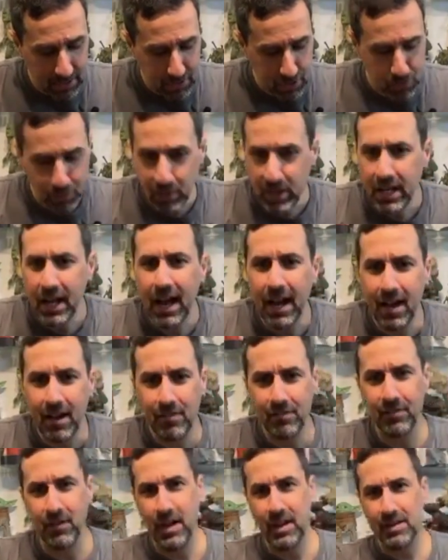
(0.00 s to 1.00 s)
Do we
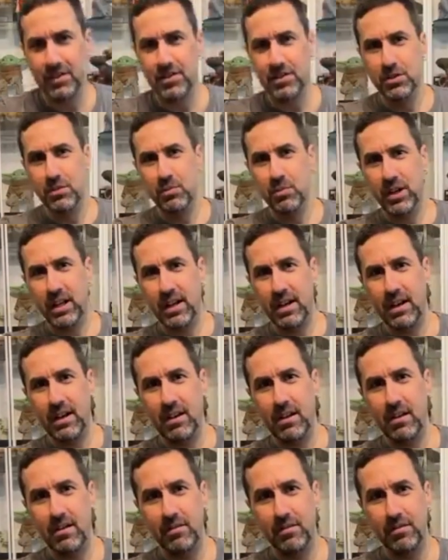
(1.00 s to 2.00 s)
have, I assume we
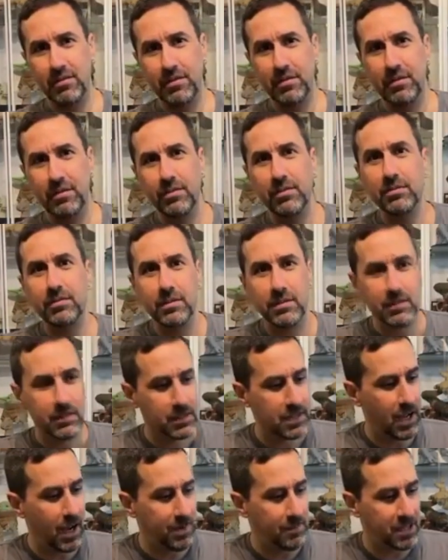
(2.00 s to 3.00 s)
have
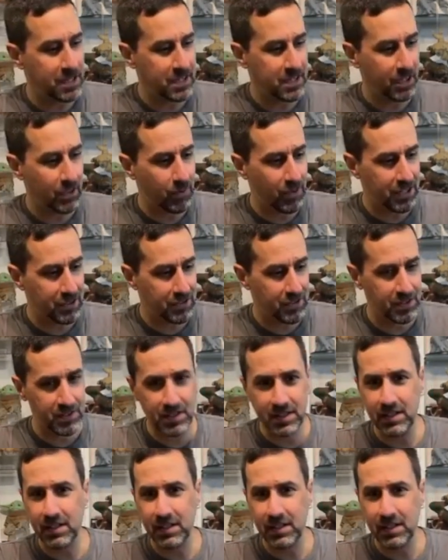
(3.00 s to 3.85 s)
comments and questions?